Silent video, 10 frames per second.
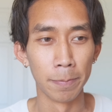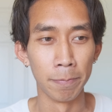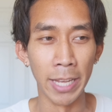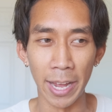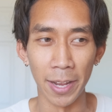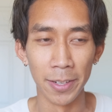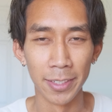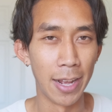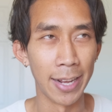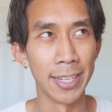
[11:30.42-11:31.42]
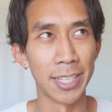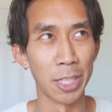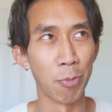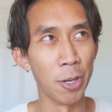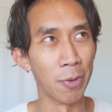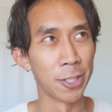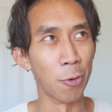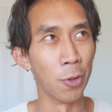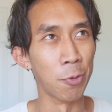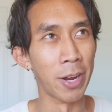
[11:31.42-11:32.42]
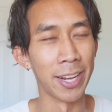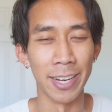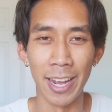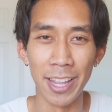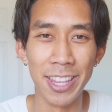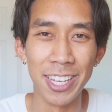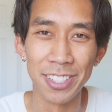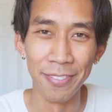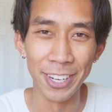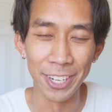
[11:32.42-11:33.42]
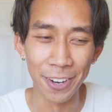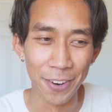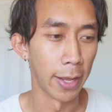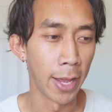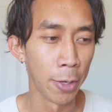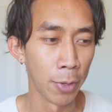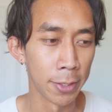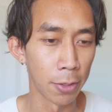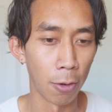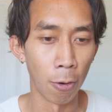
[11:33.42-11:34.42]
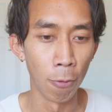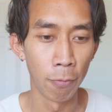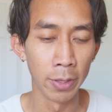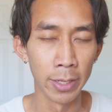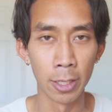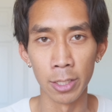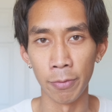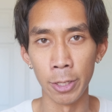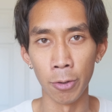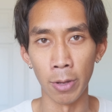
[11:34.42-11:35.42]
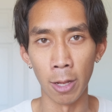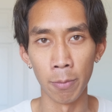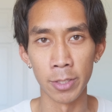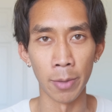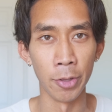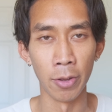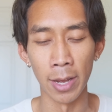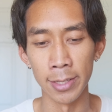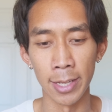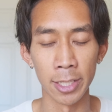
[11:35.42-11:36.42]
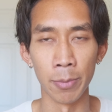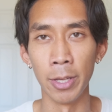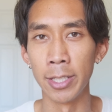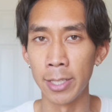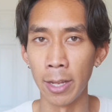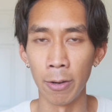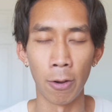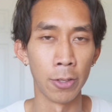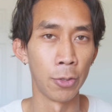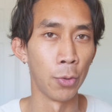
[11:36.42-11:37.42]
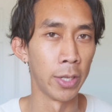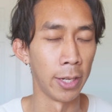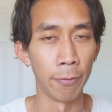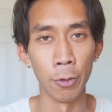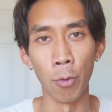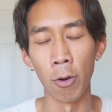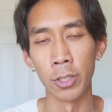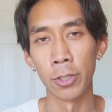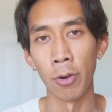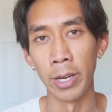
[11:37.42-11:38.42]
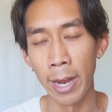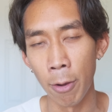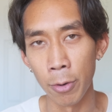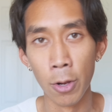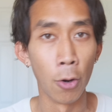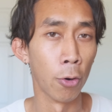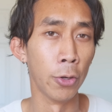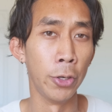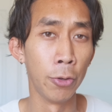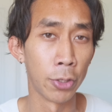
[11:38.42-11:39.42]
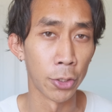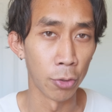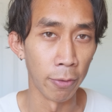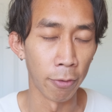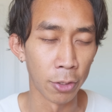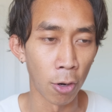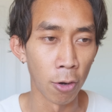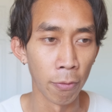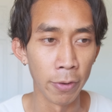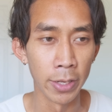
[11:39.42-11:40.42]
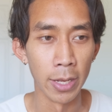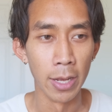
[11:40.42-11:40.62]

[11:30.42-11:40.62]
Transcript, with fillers: yeah, I guess that's pretty much the only way I could end this video. Anyways, hopefully this video helped some of you guys get some insight onto it if you are starting out or you're new to street photography.